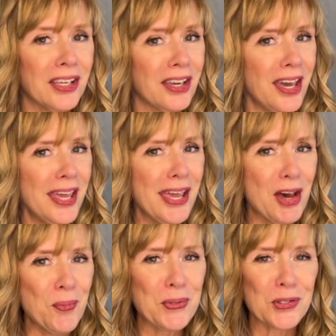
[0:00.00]
Gonna
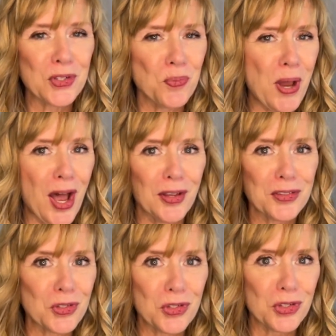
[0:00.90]
help your
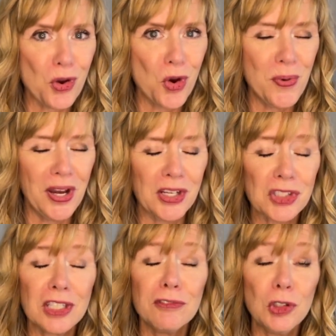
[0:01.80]
spouse so much
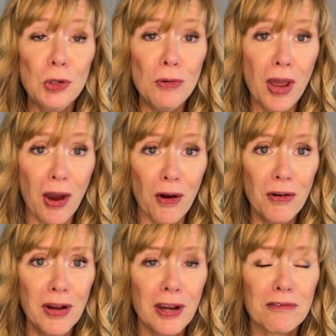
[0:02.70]
if you
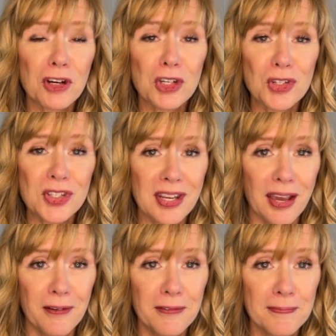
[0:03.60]
know for yourself